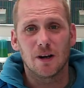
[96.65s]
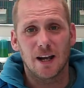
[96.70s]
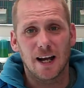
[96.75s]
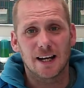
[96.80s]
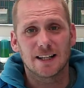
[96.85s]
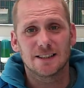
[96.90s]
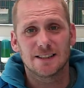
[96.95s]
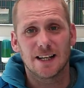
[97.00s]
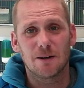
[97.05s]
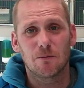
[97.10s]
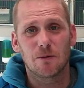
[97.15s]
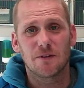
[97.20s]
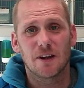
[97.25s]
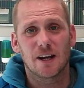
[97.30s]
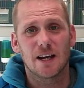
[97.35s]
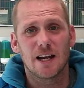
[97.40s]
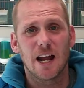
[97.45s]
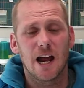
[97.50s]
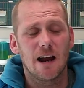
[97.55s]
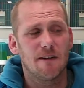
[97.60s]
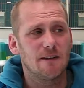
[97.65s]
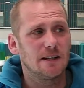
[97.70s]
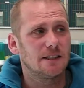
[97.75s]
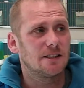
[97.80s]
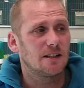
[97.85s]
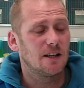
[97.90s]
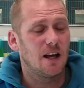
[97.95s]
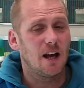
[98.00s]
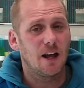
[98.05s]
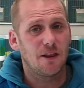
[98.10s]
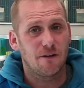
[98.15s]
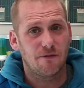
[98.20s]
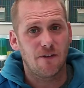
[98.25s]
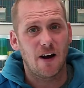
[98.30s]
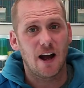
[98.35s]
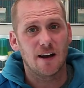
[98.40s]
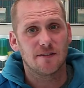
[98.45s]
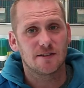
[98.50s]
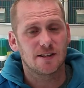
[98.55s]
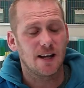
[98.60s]
like I said with the canaries, uh, the
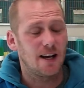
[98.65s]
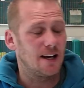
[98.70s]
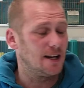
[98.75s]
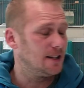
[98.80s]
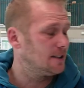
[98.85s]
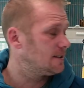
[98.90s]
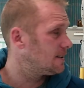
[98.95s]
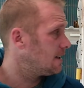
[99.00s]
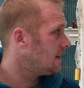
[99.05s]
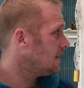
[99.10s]
fives that is.